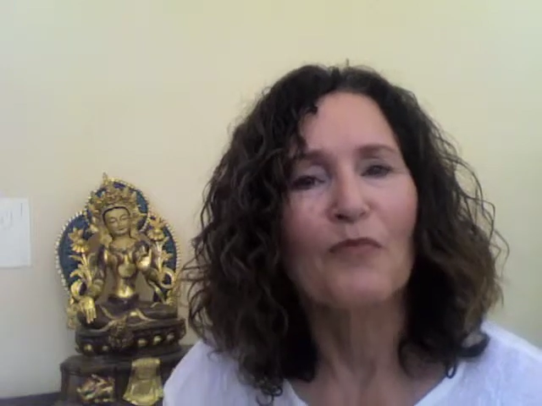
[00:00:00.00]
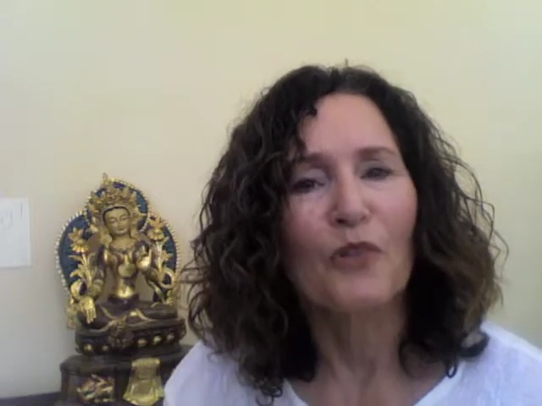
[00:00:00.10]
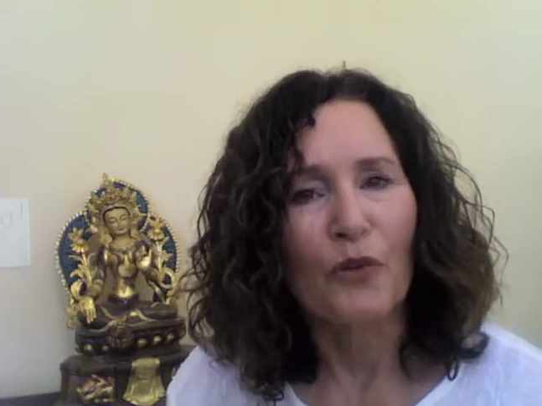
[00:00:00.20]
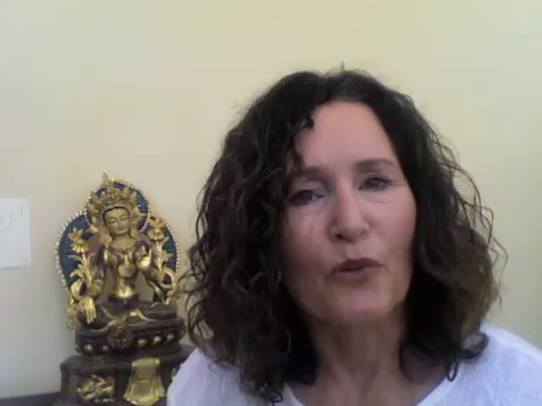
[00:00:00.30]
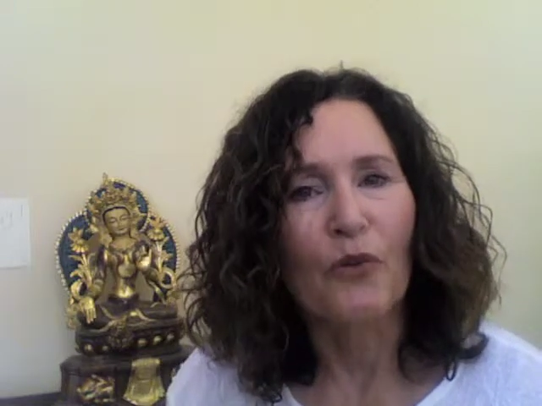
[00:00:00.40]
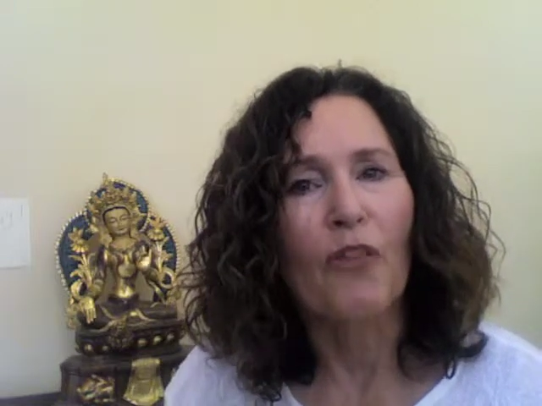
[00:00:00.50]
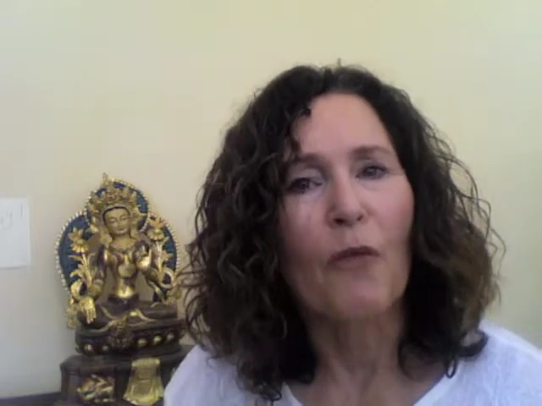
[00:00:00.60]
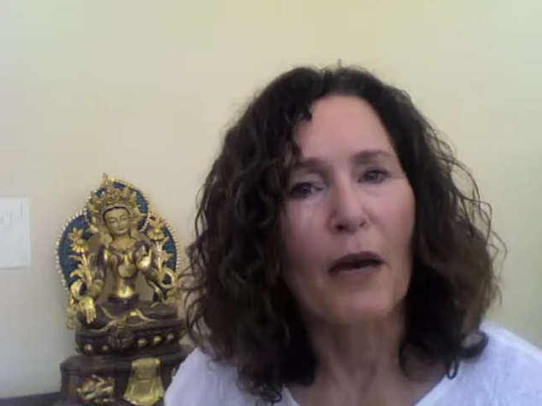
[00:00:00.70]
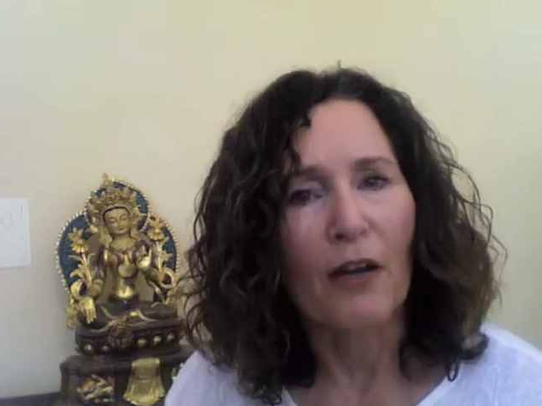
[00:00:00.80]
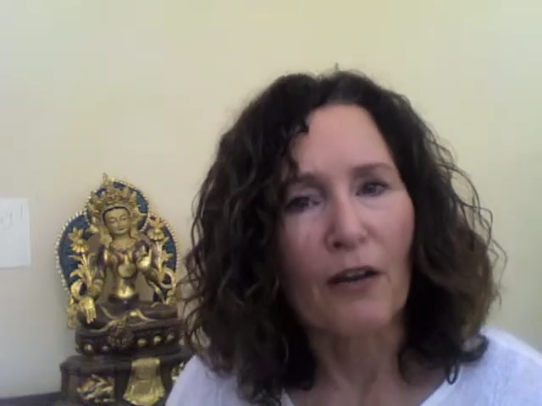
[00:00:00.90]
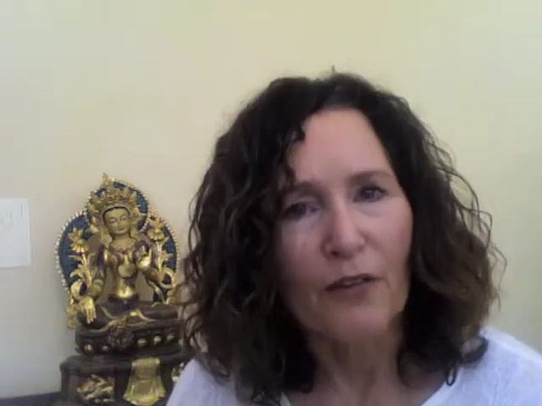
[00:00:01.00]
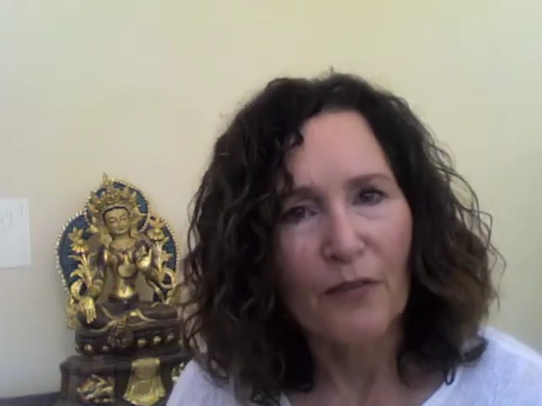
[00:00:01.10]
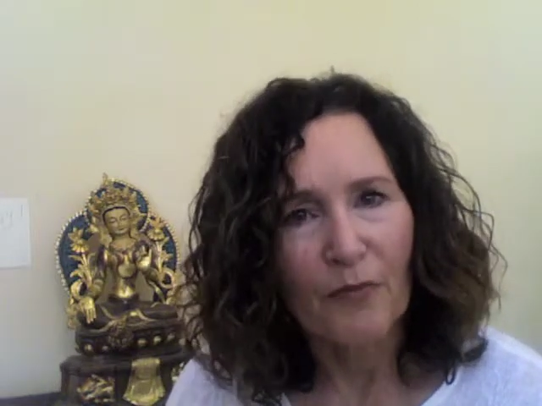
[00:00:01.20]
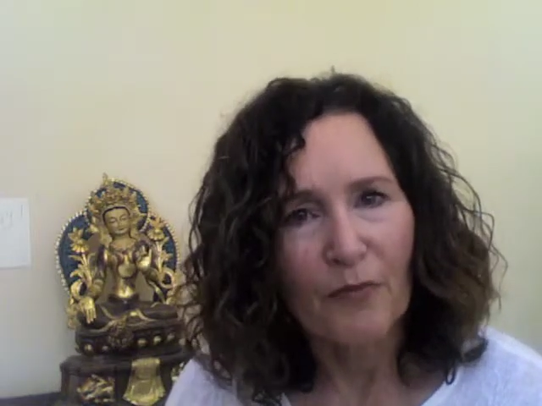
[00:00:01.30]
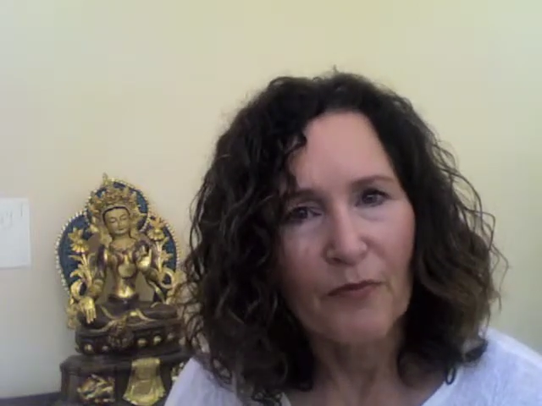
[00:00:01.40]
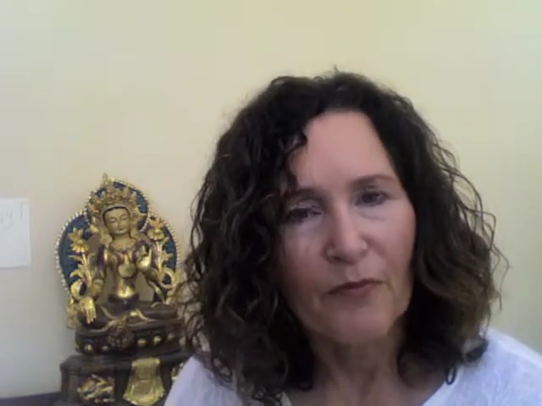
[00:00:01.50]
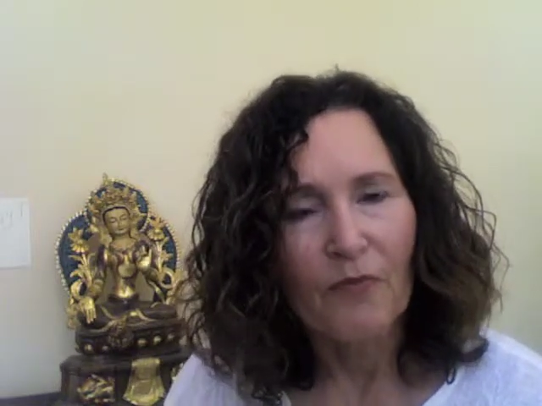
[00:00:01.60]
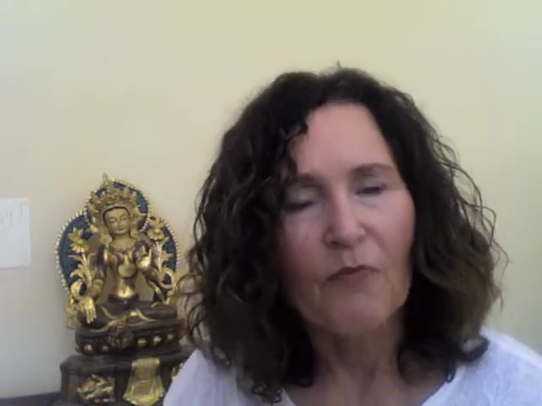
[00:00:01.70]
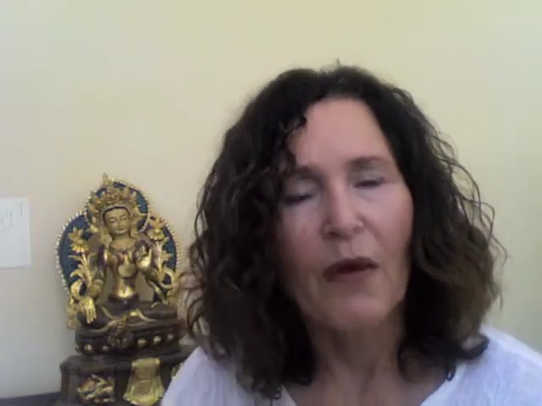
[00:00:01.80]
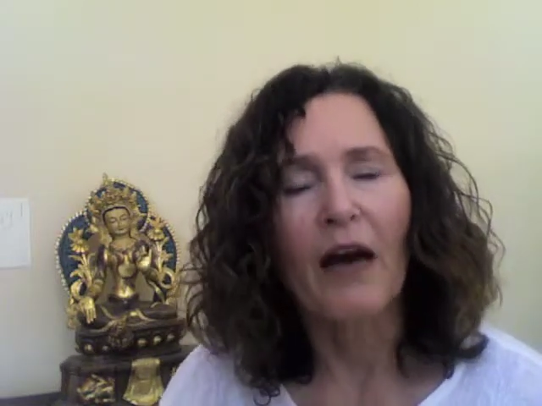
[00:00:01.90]
to the meadow,
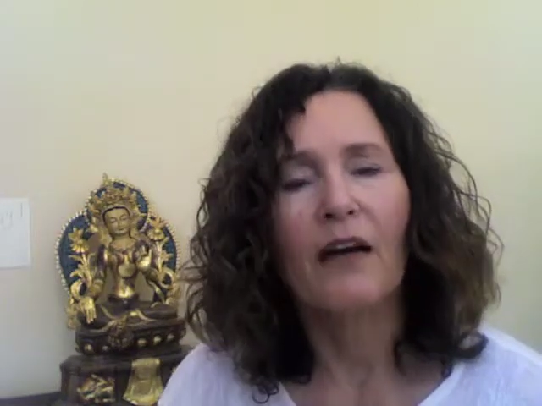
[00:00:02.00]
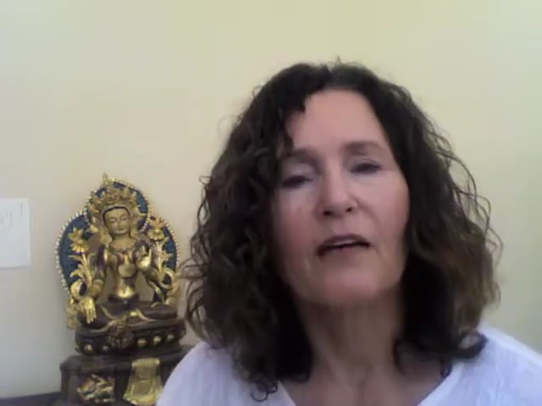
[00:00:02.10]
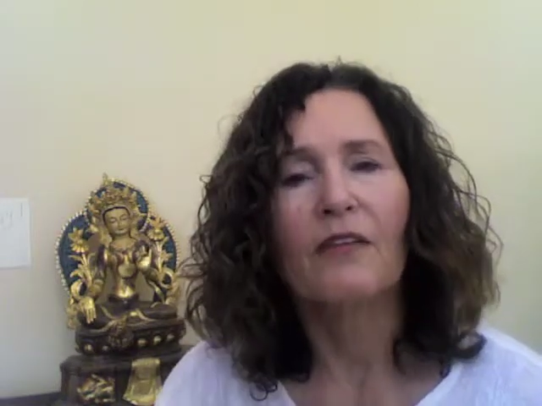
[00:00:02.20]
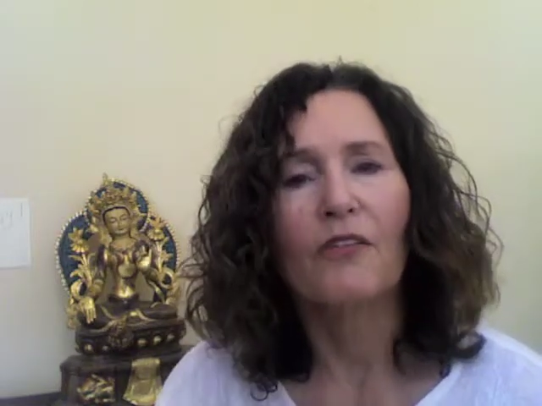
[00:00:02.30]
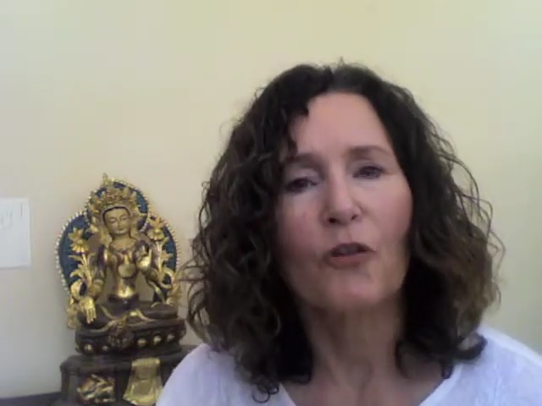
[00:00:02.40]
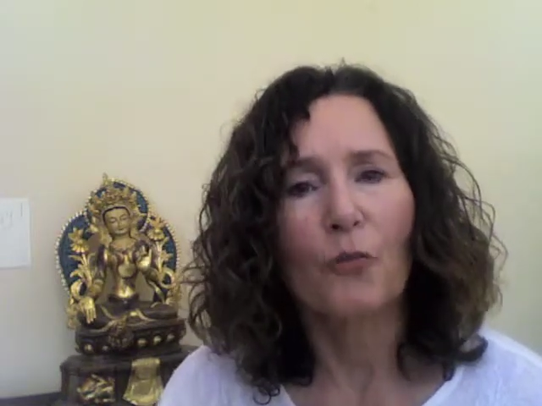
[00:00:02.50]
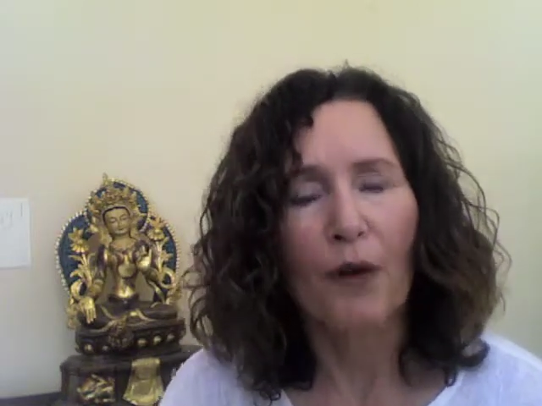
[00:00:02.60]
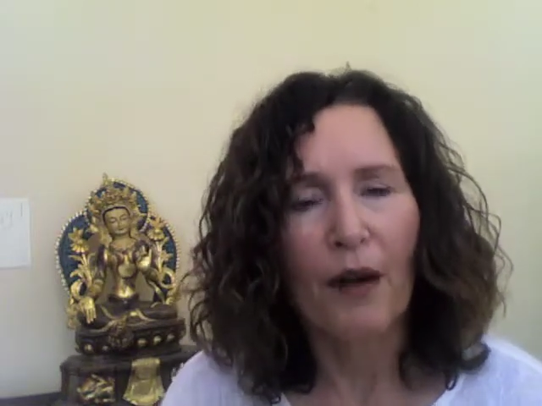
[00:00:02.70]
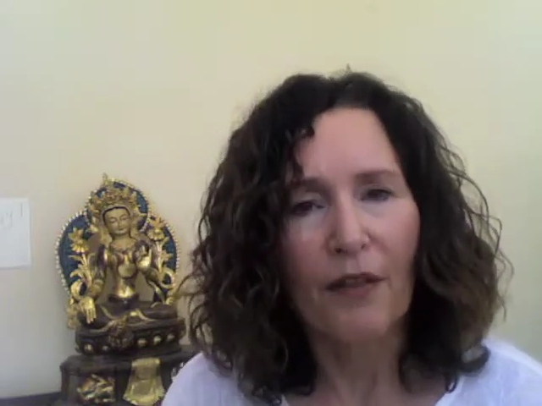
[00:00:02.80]
back to the breath.